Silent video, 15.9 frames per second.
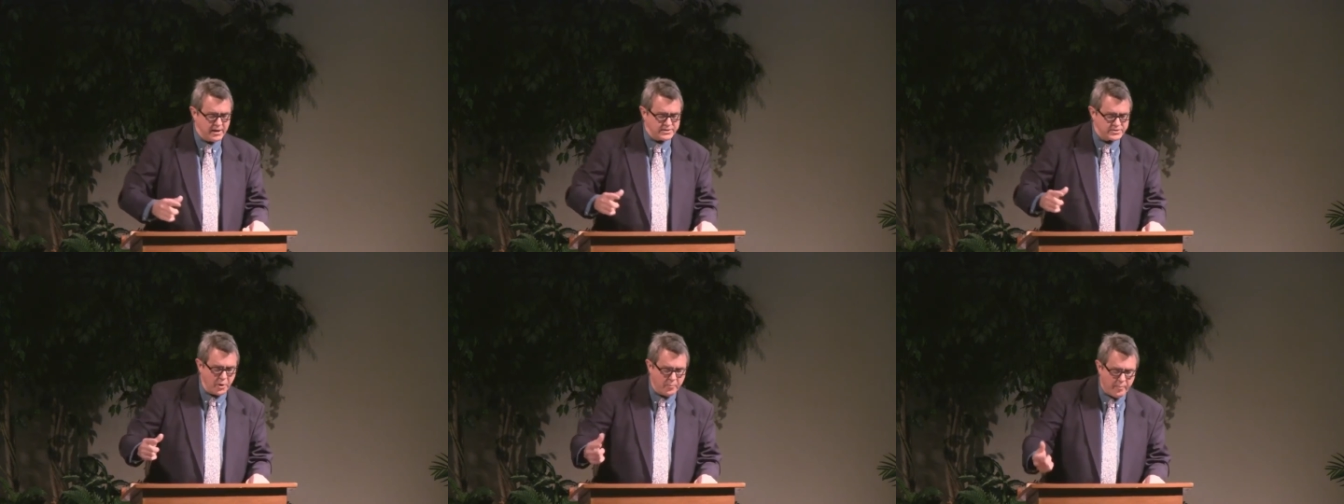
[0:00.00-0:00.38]

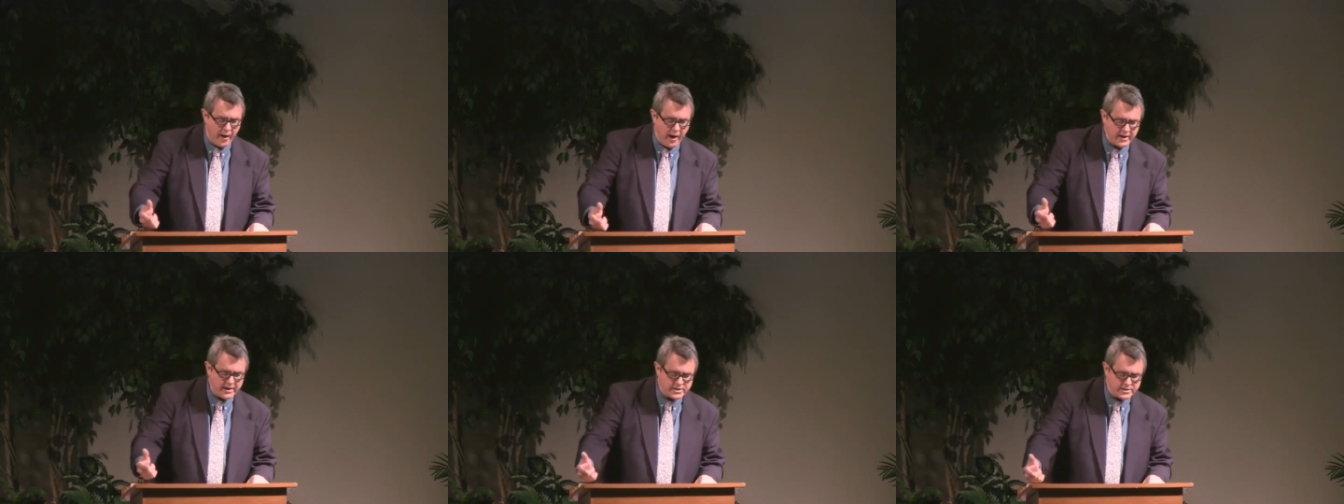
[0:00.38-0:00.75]
to
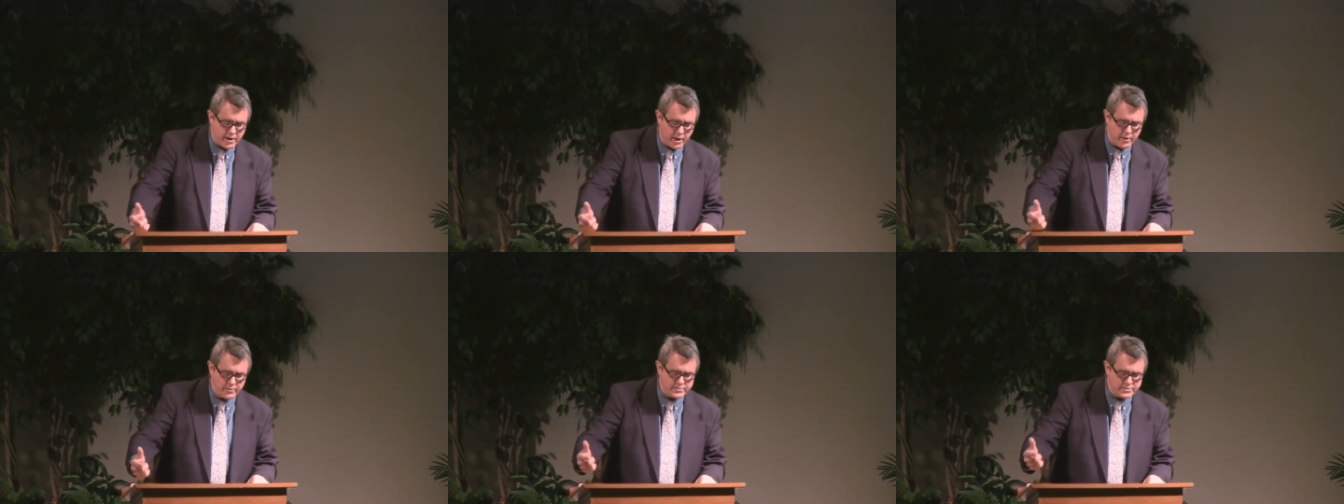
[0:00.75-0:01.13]
punish
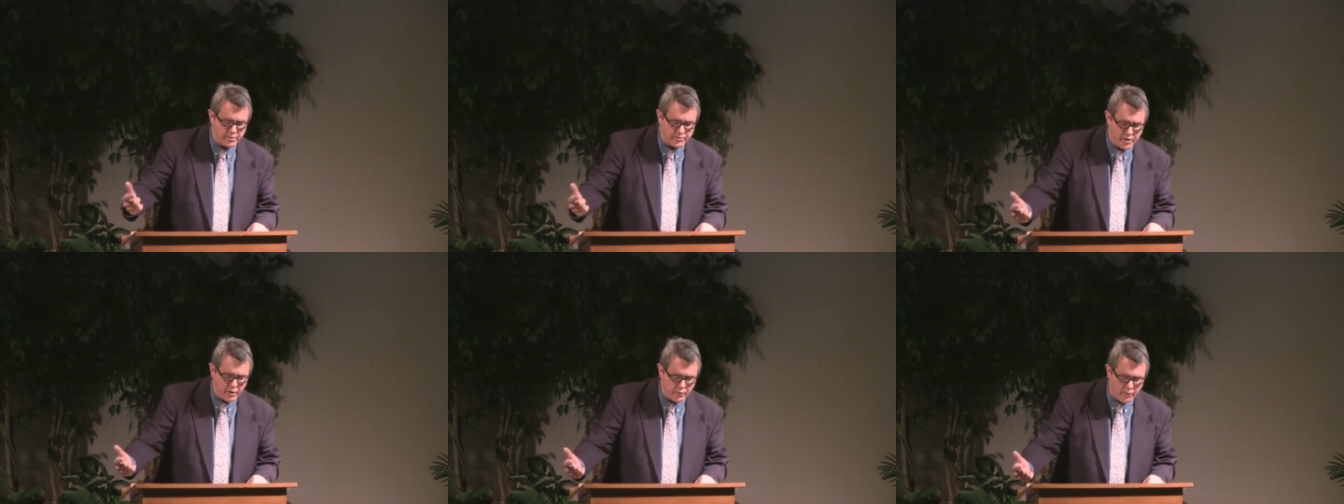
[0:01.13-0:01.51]
those
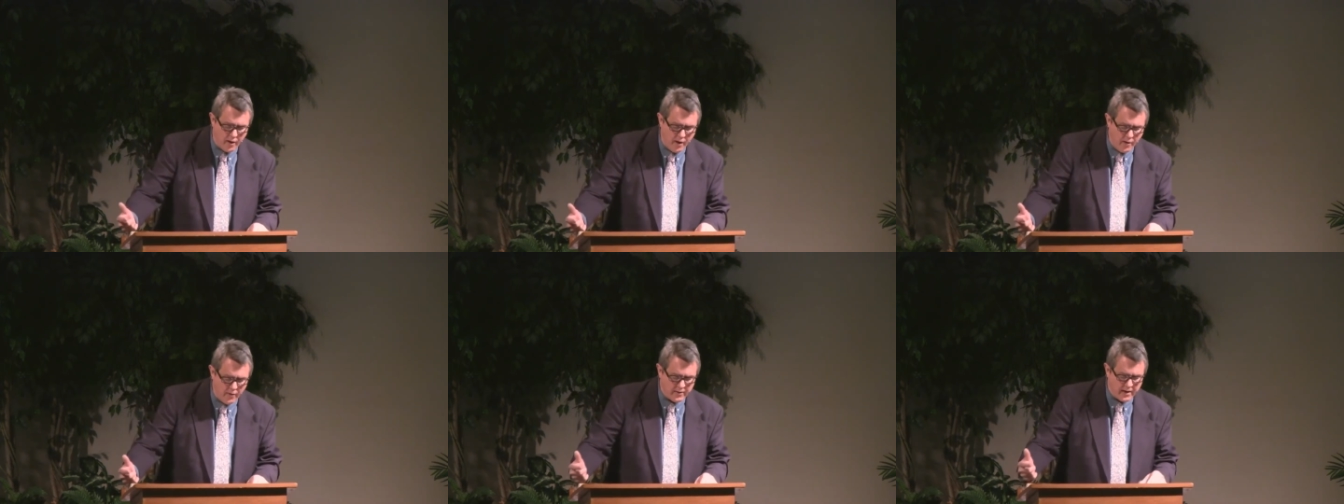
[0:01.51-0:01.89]
who do
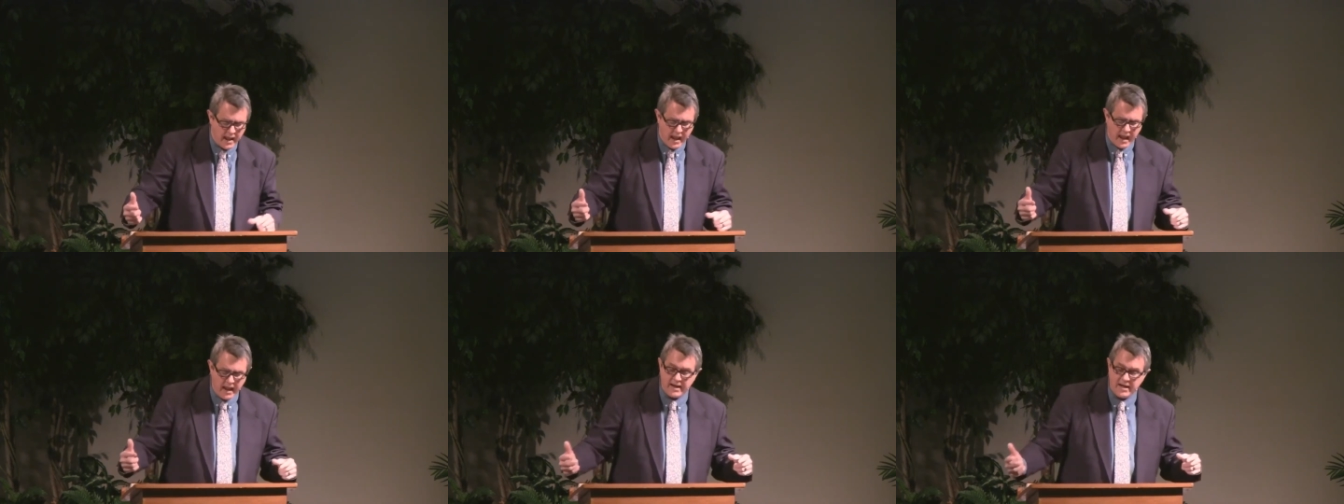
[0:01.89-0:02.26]
wrong
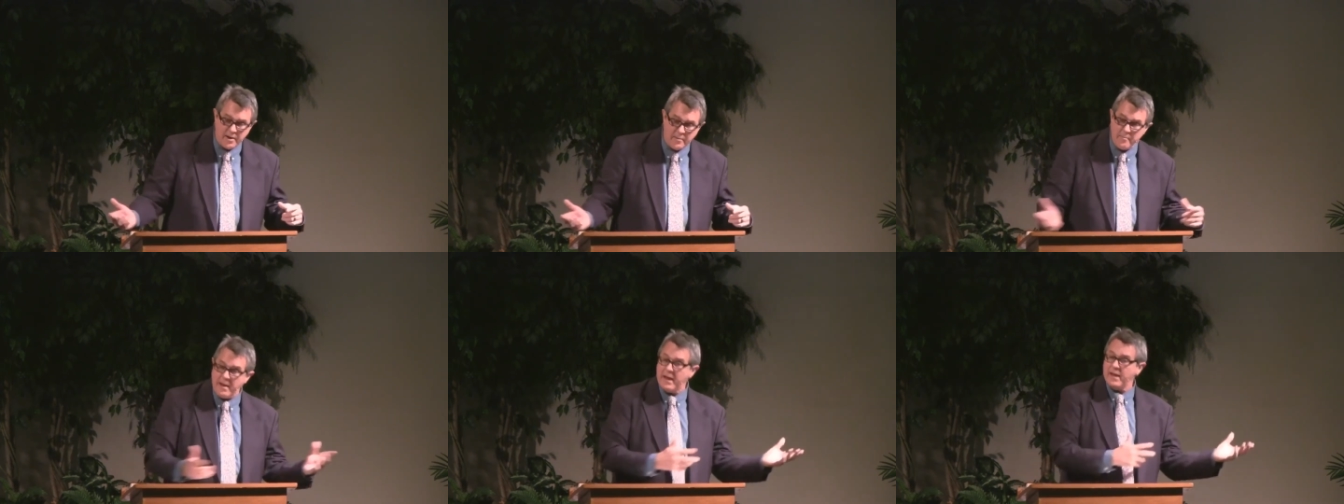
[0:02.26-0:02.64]
and
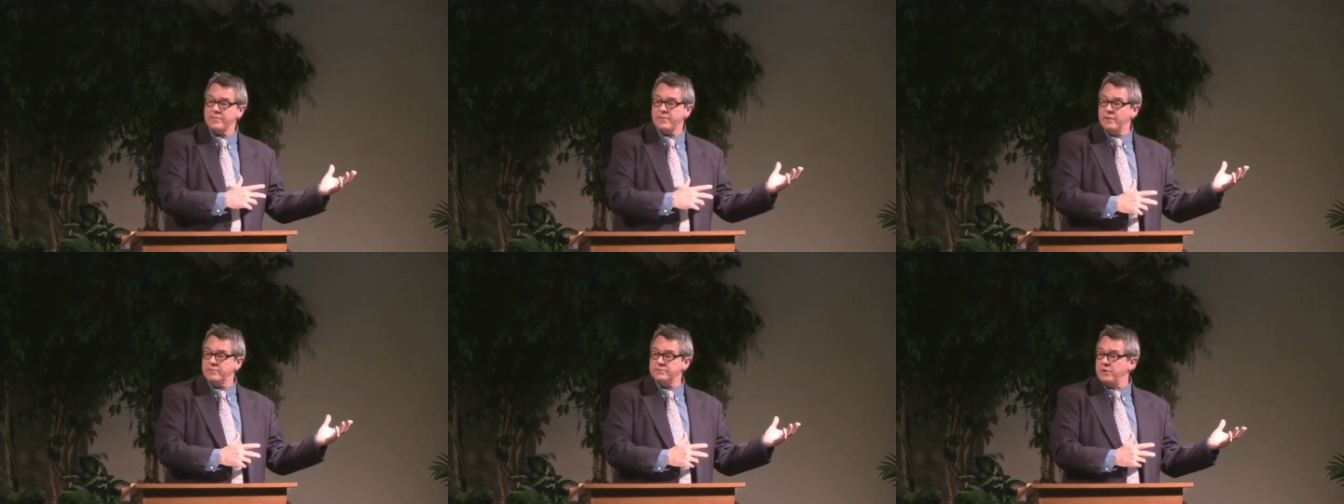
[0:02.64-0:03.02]

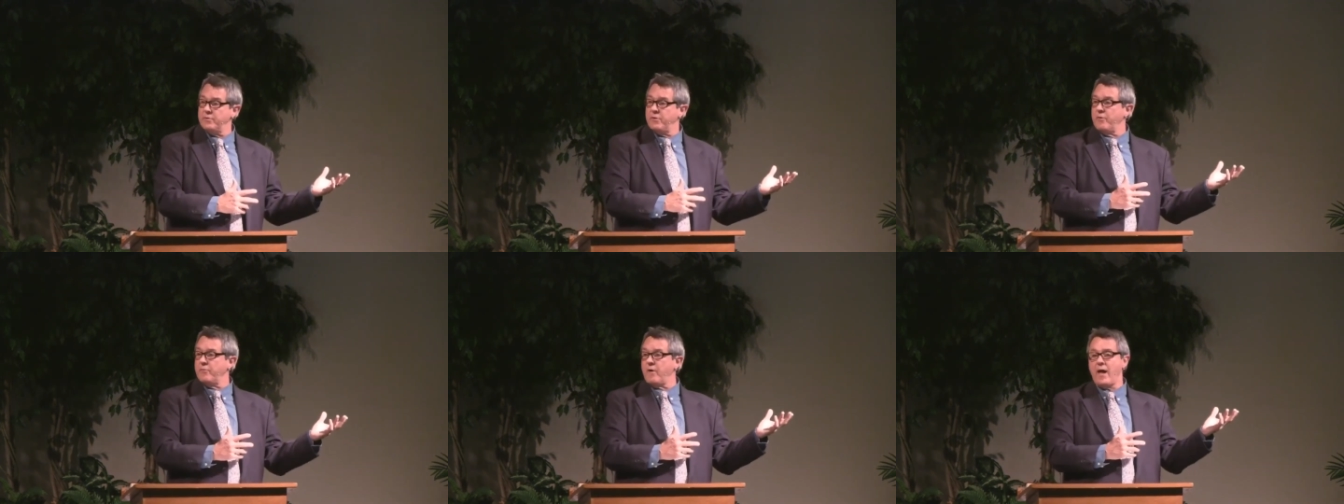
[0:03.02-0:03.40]
commend those who
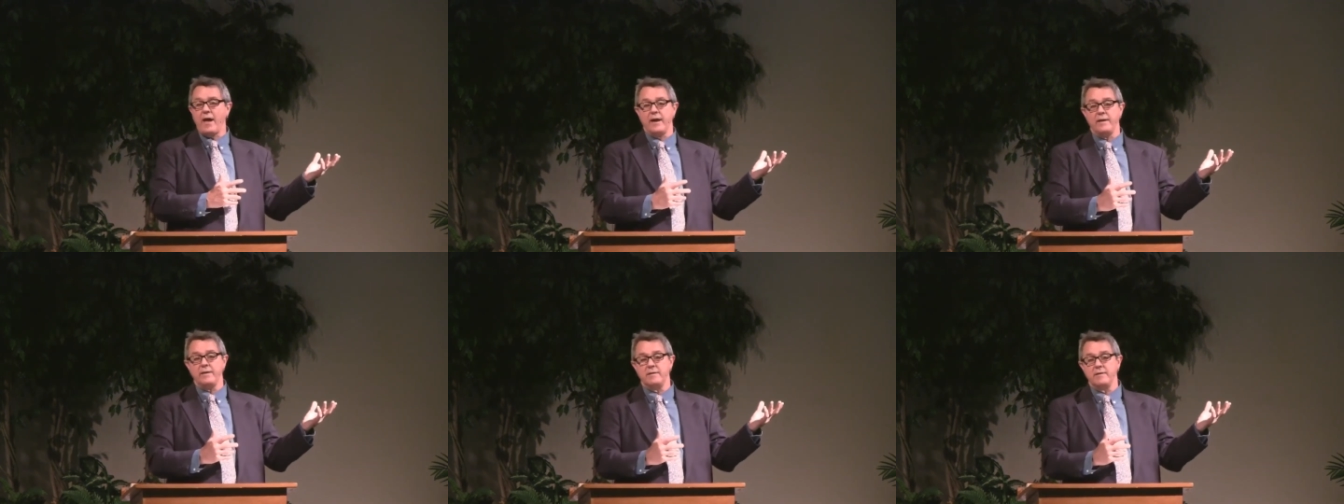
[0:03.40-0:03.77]
do
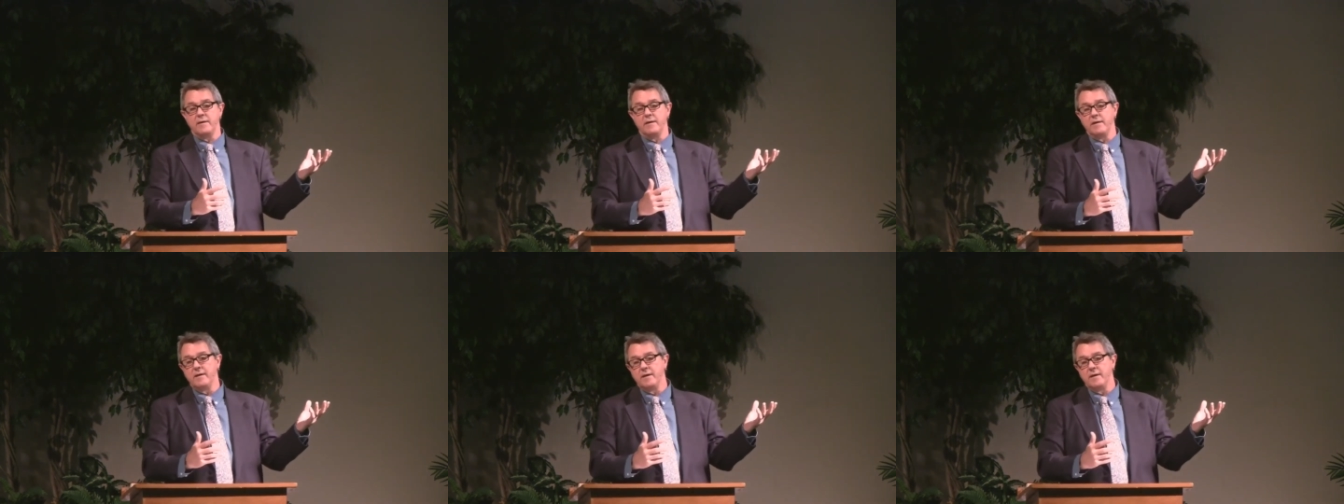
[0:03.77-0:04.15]
right.
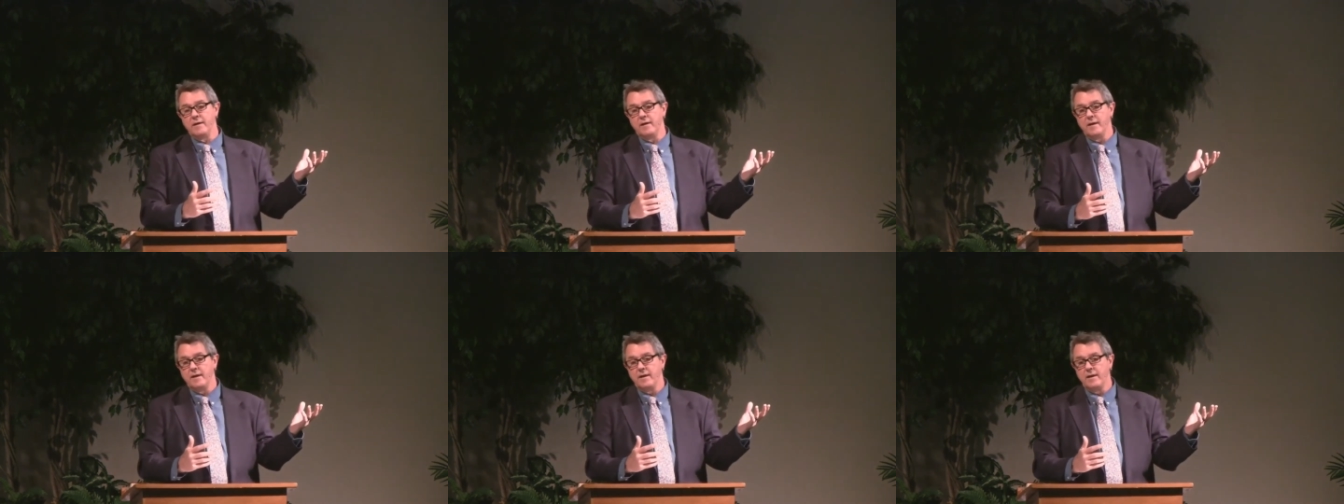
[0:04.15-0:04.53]

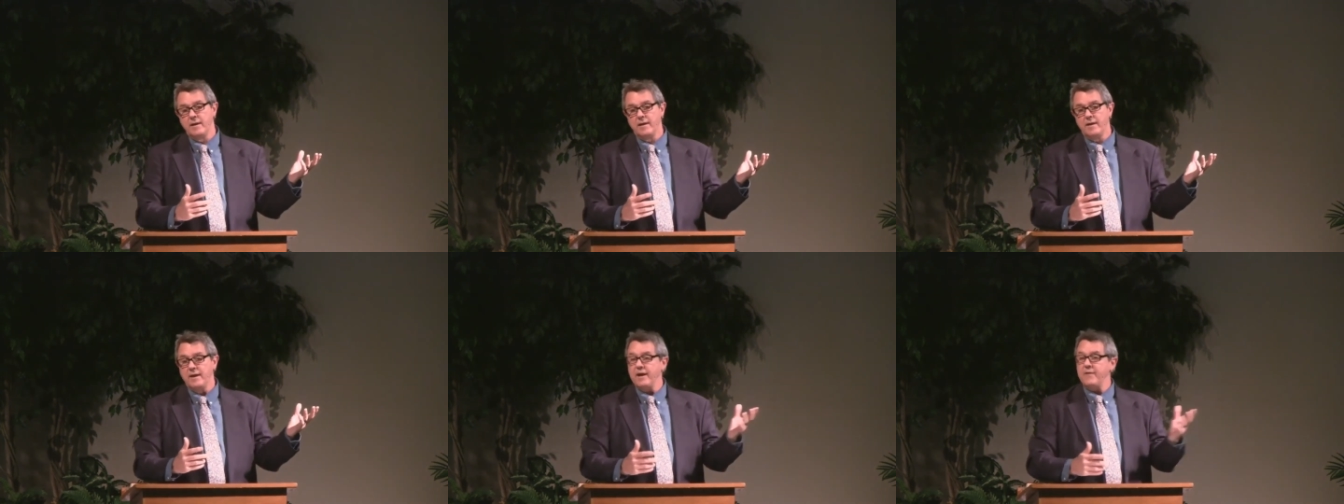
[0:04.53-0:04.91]

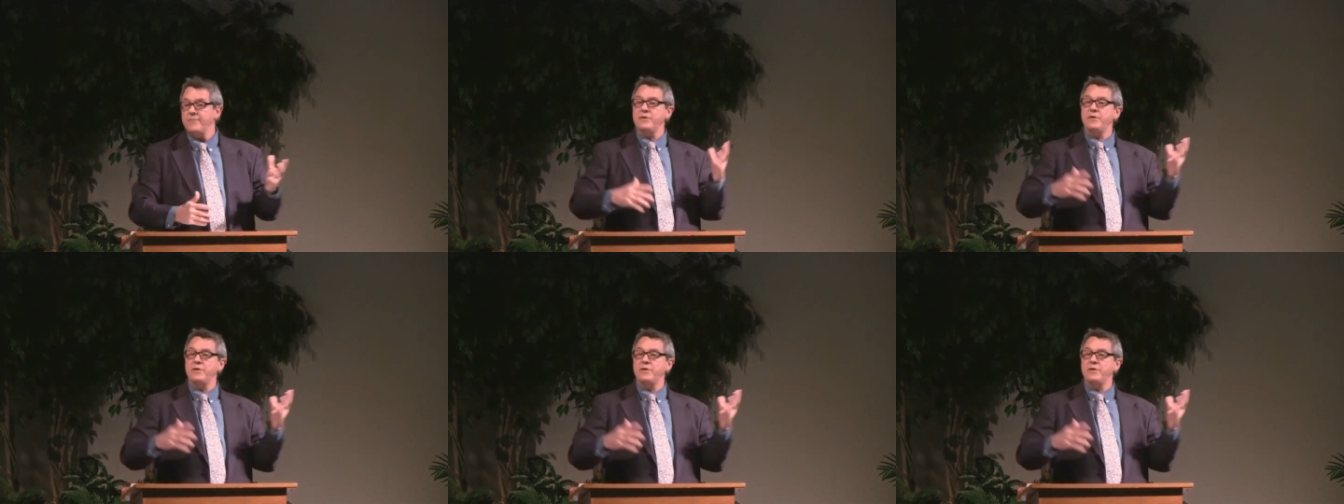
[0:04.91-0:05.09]
If you